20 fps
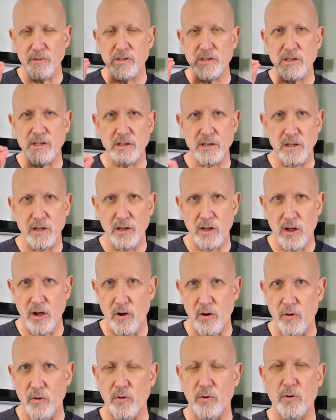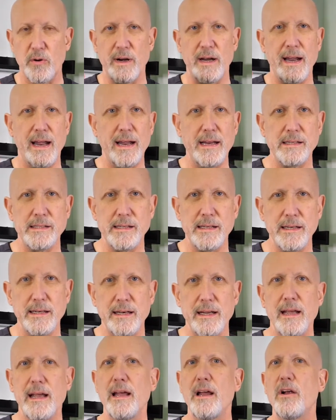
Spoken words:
slow creation,